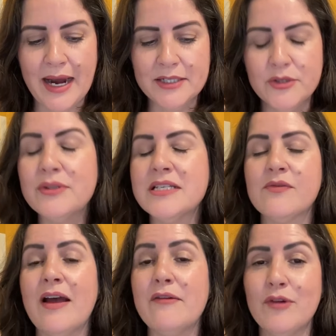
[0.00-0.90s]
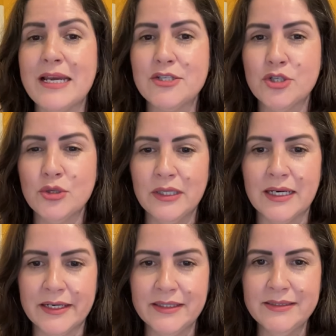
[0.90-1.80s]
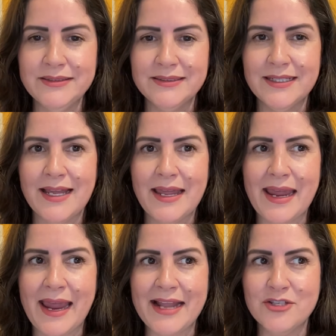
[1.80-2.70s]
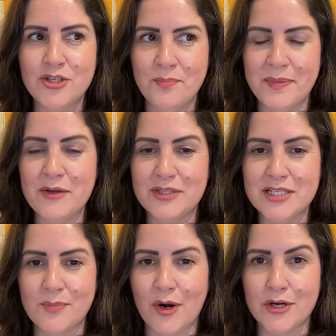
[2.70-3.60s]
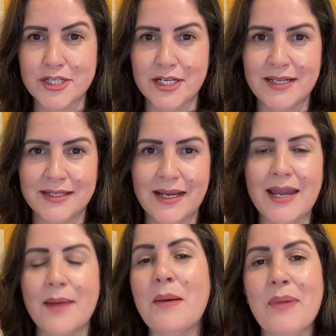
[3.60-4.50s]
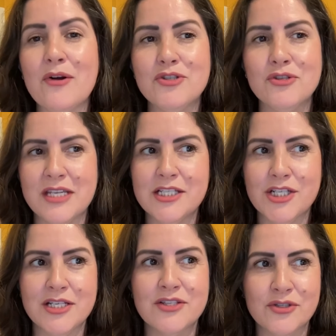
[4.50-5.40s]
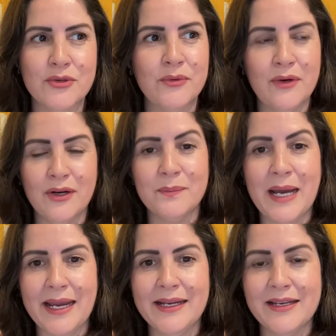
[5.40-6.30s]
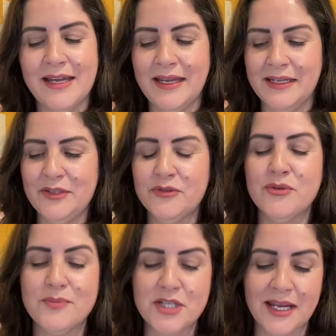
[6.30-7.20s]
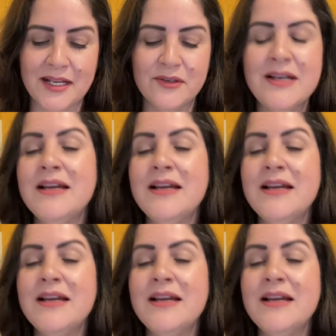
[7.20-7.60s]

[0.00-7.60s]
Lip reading: I took these 5 weeks to learn and to build this project. And I am about to teach it soon on my YouTube channel.